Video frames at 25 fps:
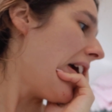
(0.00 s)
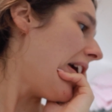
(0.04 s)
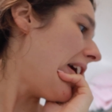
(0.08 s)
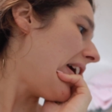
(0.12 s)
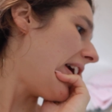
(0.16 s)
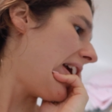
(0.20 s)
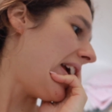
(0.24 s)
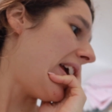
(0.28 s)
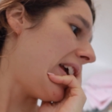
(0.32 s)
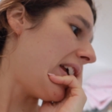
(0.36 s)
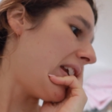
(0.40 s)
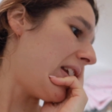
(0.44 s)

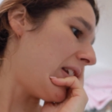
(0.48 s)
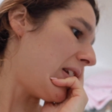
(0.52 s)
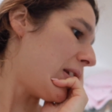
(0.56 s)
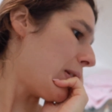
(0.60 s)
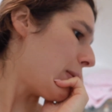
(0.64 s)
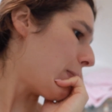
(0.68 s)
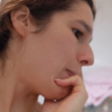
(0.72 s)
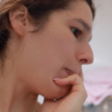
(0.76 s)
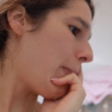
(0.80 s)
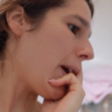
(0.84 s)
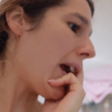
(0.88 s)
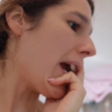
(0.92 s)

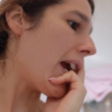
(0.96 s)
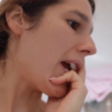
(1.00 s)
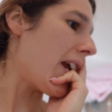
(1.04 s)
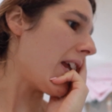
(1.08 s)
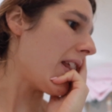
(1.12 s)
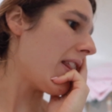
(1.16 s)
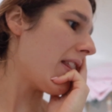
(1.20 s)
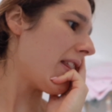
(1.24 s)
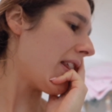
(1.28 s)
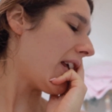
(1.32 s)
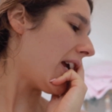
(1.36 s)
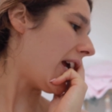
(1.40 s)
and
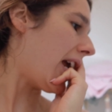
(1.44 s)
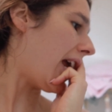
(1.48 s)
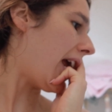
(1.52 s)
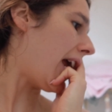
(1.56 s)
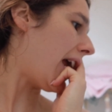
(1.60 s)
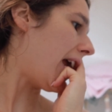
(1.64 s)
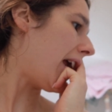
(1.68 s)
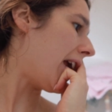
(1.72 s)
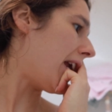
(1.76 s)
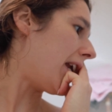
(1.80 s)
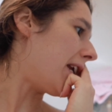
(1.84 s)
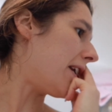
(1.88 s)
bathe,
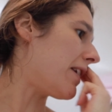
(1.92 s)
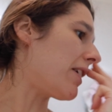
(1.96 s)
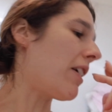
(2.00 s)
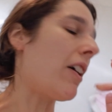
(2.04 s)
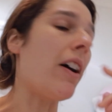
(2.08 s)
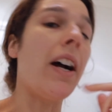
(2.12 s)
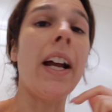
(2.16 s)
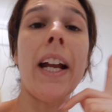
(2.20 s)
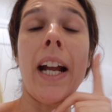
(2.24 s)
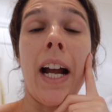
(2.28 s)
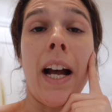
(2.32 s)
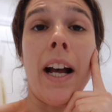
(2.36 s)
and
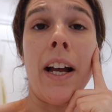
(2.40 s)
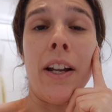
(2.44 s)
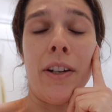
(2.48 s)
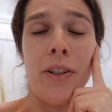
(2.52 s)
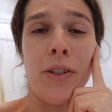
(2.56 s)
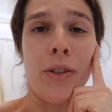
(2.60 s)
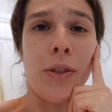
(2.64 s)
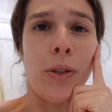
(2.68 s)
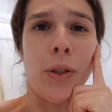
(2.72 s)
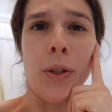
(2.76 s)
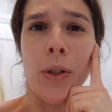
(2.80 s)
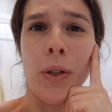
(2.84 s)
I can't
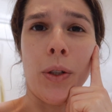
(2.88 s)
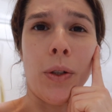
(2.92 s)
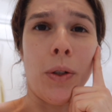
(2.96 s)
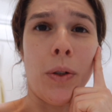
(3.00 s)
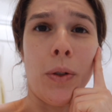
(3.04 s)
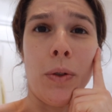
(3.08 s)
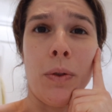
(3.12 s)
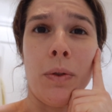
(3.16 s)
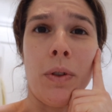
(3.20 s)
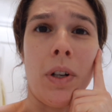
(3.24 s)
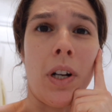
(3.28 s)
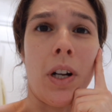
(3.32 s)

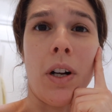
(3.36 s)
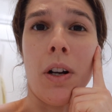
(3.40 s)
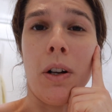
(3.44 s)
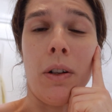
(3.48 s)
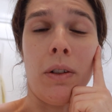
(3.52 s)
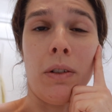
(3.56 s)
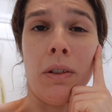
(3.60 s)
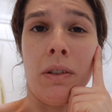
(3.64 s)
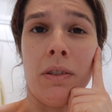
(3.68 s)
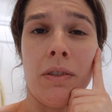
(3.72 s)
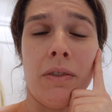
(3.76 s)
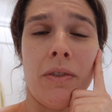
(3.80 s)
do a
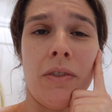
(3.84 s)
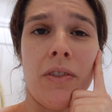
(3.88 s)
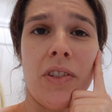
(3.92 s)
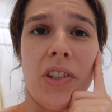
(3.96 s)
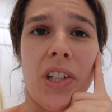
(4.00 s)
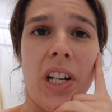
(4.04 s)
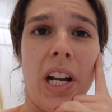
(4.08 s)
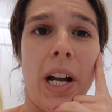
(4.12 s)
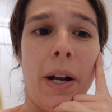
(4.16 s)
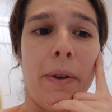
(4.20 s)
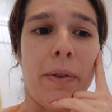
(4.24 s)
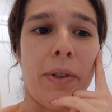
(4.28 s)
cold
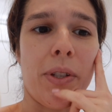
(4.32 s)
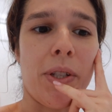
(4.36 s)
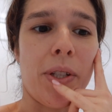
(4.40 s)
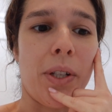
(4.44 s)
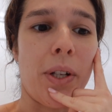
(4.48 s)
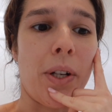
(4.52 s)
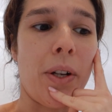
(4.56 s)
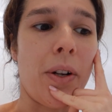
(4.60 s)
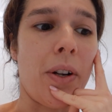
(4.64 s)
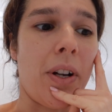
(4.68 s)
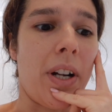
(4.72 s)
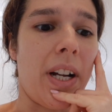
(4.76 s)
shower, so
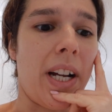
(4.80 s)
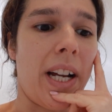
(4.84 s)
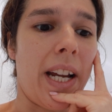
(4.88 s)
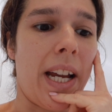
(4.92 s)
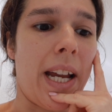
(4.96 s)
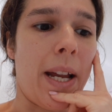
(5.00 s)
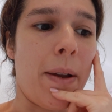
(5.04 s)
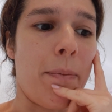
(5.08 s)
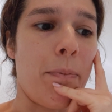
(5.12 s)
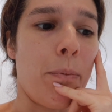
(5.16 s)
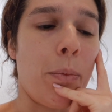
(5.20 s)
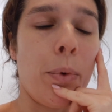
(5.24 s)
I
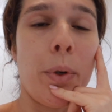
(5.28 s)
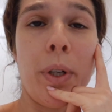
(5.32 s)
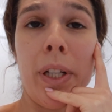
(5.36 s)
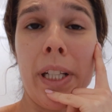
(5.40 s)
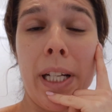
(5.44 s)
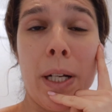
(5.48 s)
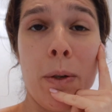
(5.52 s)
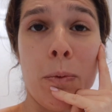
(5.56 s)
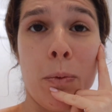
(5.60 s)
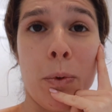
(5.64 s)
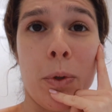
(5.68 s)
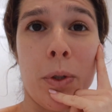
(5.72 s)
am
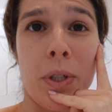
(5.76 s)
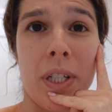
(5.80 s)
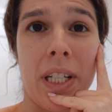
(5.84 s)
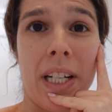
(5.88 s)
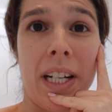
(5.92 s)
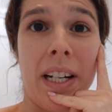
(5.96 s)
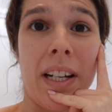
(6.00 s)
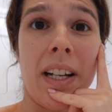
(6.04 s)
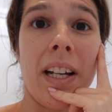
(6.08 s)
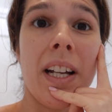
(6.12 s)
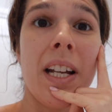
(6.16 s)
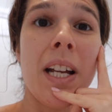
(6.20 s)
boiling
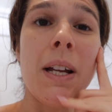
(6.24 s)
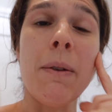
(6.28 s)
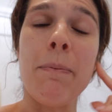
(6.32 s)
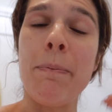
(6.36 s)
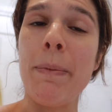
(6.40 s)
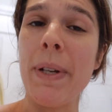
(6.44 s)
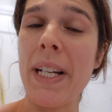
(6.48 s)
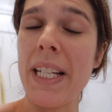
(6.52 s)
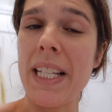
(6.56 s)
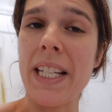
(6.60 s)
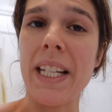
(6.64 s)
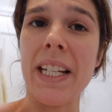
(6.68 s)
water,
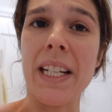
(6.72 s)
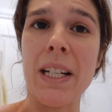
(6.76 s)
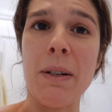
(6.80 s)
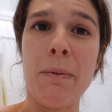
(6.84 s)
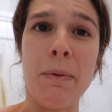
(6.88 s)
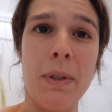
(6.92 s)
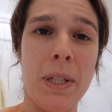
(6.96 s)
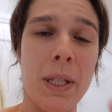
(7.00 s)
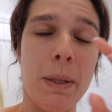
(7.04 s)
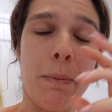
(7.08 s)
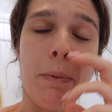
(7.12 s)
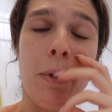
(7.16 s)
mixing it
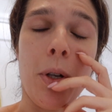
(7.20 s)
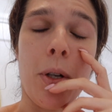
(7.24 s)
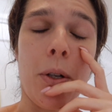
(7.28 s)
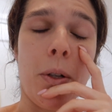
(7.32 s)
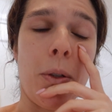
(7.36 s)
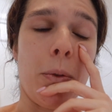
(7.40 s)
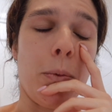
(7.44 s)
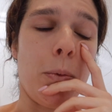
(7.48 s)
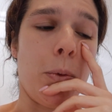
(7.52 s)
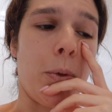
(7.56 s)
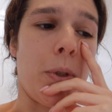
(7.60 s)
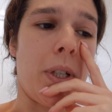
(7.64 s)
with some
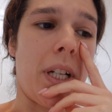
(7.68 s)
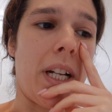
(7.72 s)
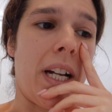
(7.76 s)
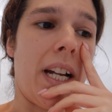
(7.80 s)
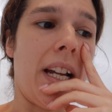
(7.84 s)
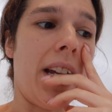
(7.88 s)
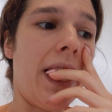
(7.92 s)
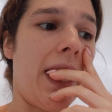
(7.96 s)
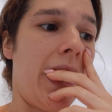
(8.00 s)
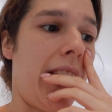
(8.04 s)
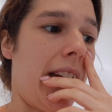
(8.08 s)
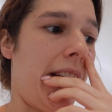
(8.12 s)
cold water,
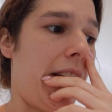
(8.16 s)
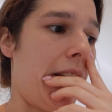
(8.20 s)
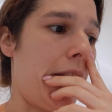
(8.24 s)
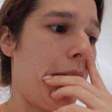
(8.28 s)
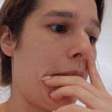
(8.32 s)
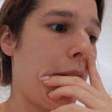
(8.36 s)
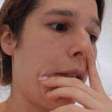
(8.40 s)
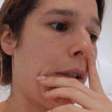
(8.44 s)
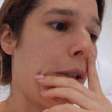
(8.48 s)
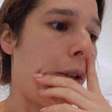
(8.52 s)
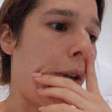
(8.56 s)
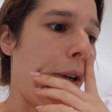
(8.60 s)
and
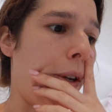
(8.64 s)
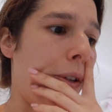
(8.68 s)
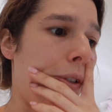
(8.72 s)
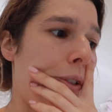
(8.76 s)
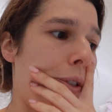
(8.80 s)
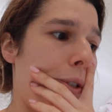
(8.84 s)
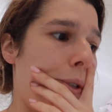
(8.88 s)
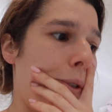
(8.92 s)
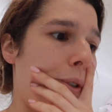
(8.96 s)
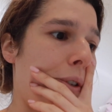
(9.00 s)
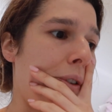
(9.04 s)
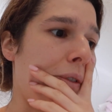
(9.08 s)
going to
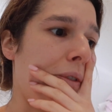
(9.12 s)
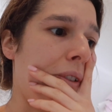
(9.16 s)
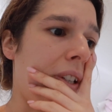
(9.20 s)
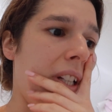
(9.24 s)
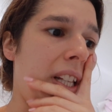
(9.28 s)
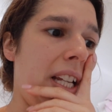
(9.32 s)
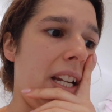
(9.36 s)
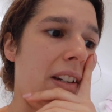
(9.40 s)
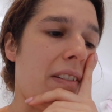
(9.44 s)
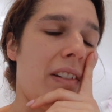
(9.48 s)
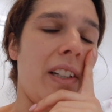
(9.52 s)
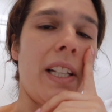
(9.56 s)
do a really